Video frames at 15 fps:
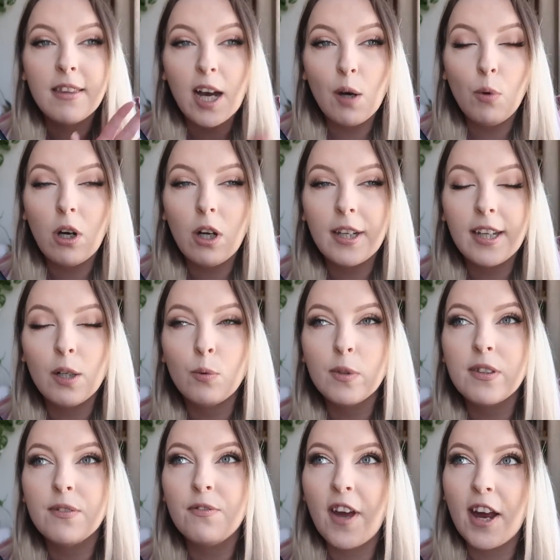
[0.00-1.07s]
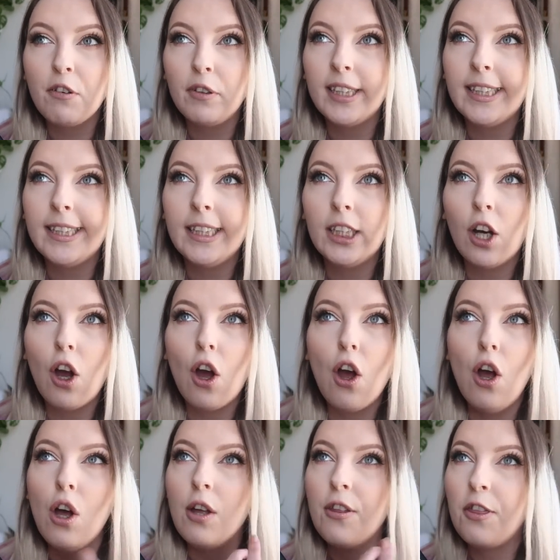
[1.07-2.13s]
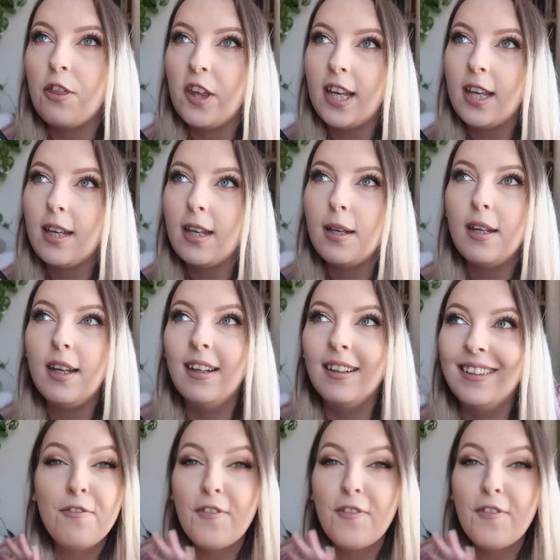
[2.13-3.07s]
That one, it was very earthy.